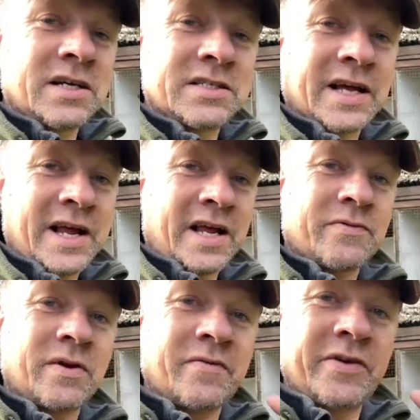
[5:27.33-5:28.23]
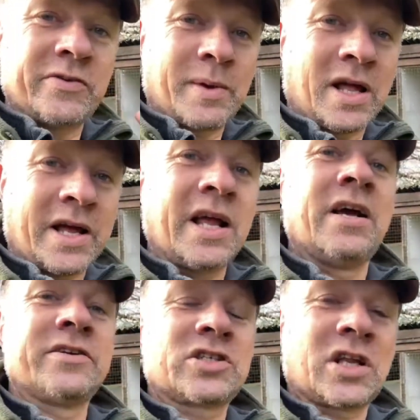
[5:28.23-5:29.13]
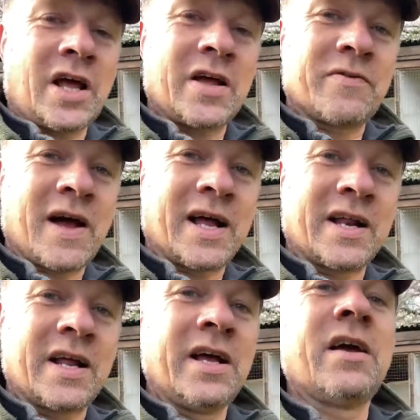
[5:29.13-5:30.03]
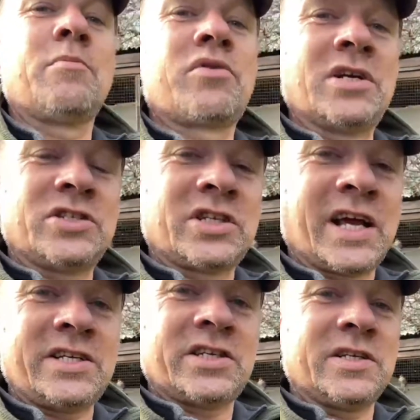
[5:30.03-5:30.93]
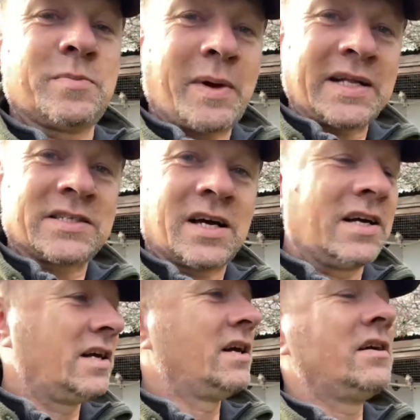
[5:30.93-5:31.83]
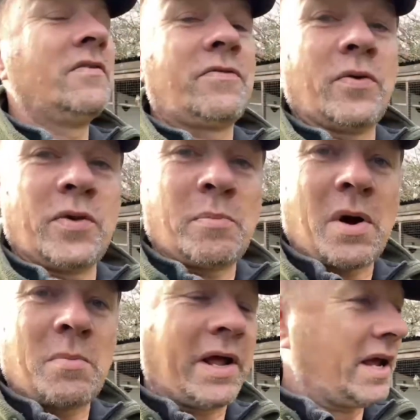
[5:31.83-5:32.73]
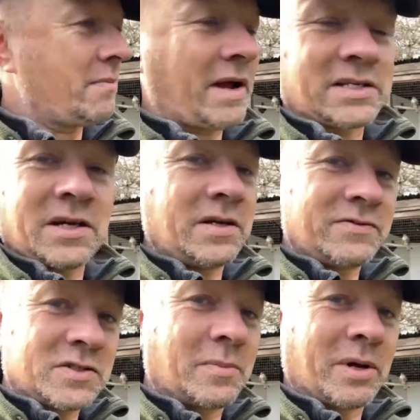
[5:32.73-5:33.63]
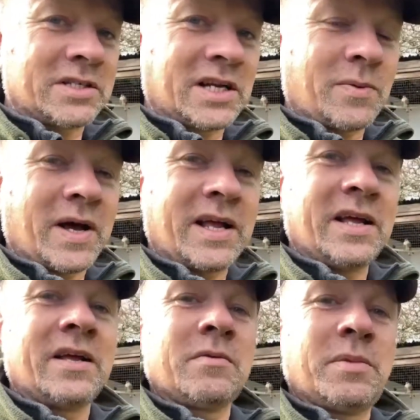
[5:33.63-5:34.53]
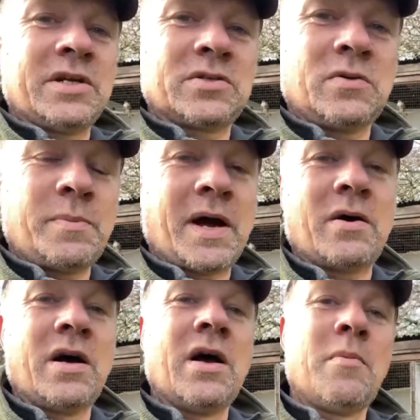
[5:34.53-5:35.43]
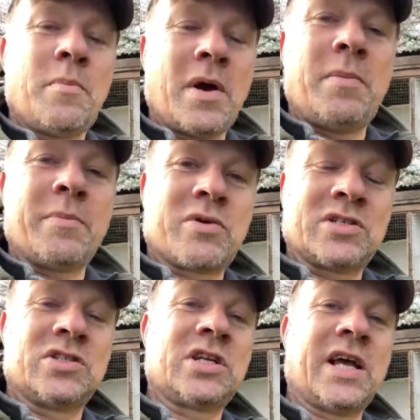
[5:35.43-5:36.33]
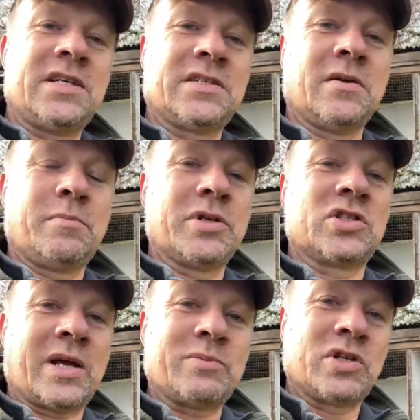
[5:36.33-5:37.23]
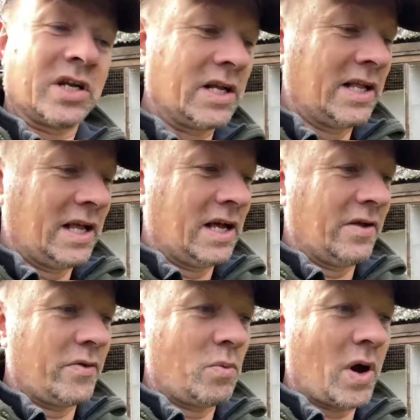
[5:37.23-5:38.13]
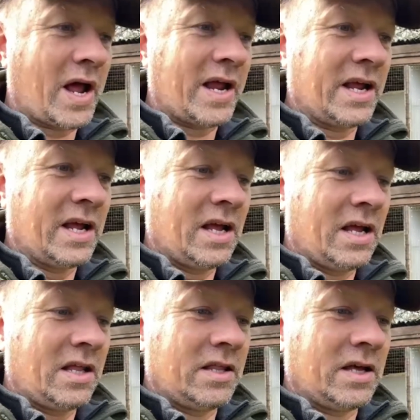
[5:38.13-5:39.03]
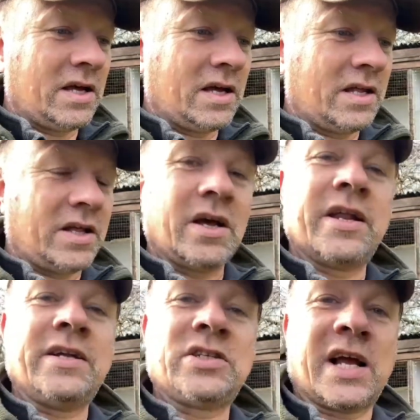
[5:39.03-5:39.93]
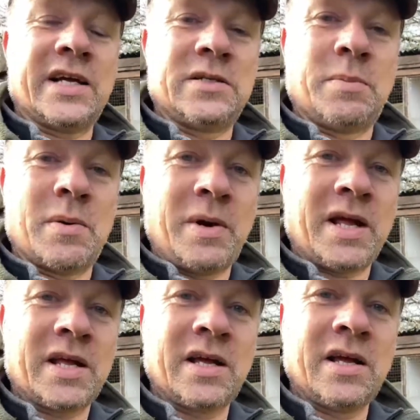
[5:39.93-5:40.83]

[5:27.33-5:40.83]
Take it from the visible eye, sleight of hand, presentation is better for the public. It makes no difference to the birds anyway, but it's all about public presentation and perception and the way the, the an educated public